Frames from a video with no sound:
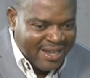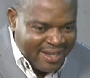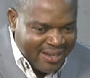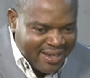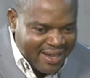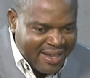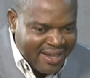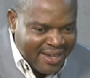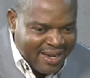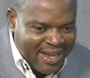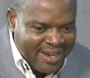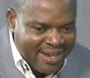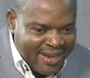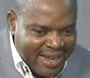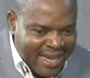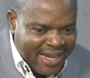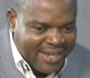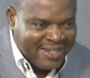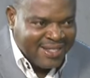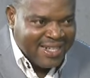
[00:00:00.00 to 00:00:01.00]
they can
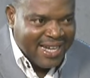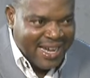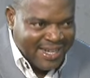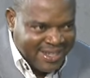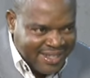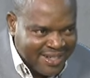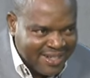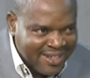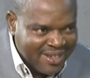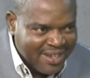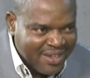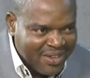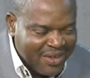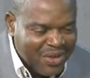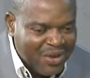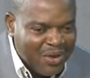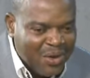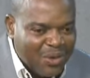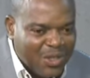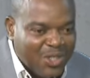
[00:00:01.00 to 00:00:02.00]
excite. Mm -hmm.
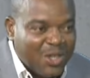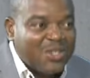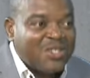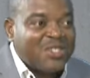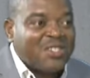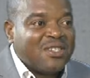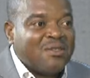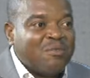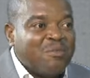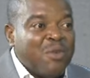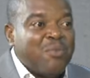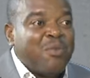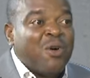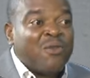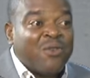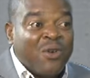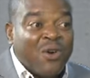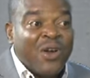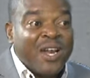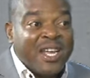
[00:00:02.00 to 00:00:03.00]
You know, just people
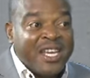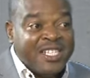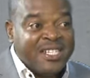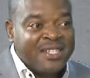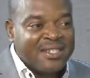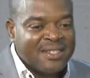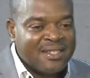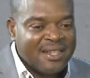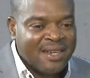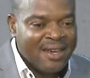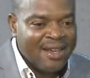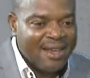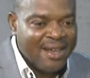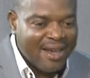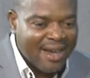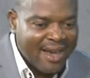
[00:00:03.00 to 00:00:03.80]
of all ages, mm -hmm.